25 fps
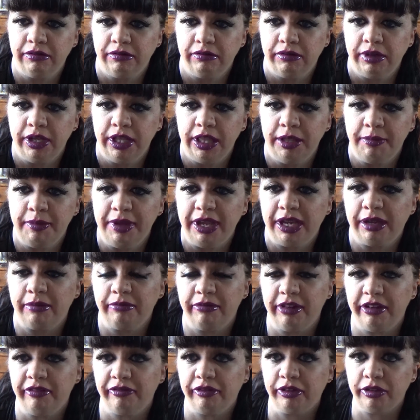in the Makeup
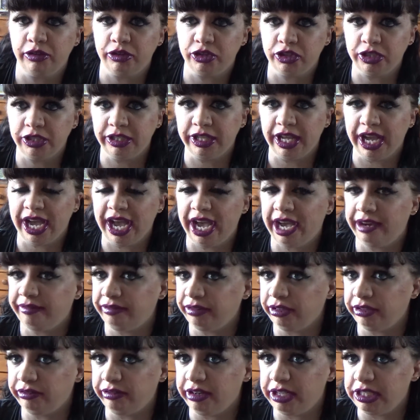Revolution that I haven't
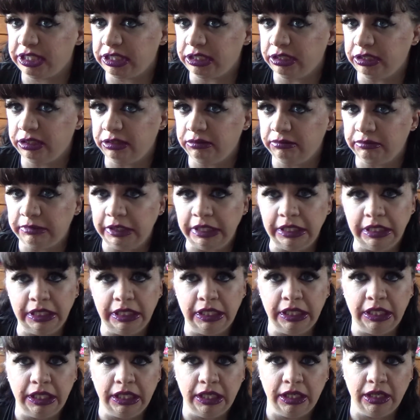already got,
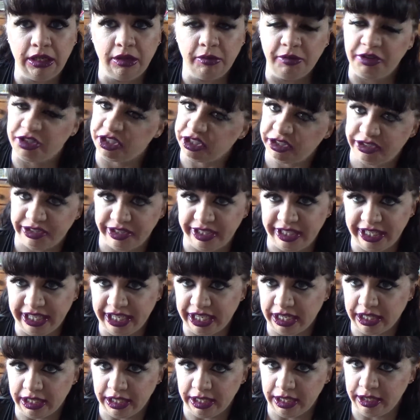which isn't
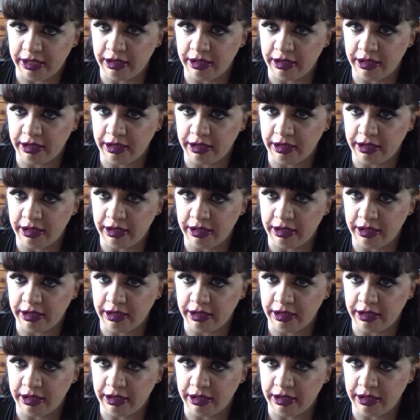likely